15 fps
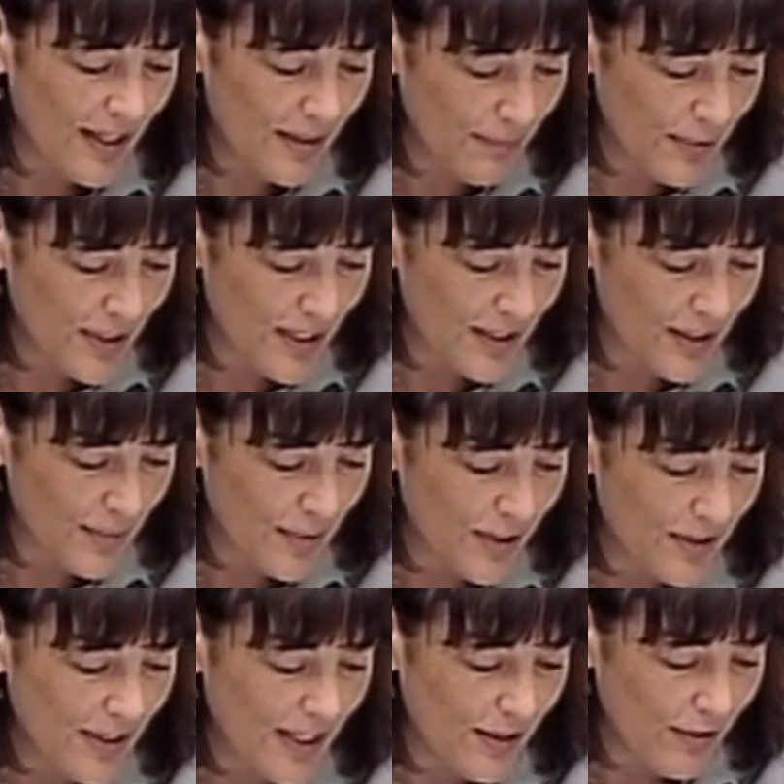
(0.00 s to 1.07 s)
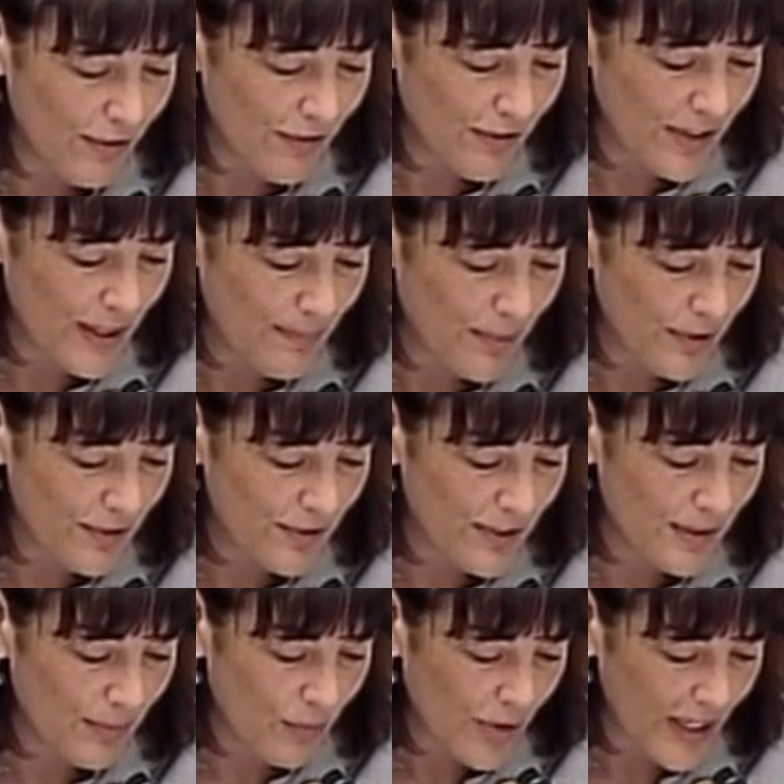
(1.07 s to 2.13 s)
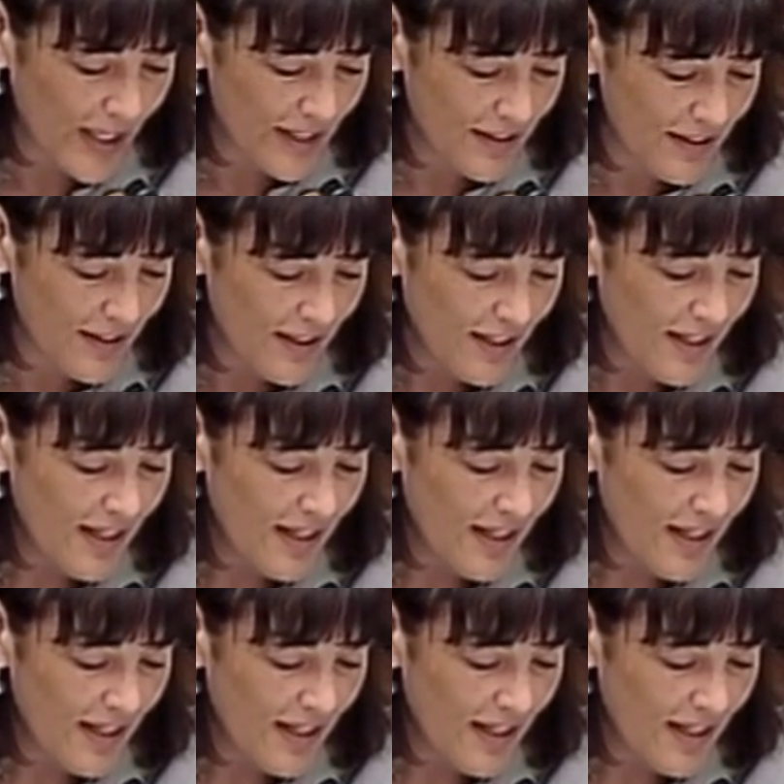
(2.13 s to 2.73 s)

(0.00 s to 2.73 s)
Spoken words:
unpredictable and overly burdensome ways.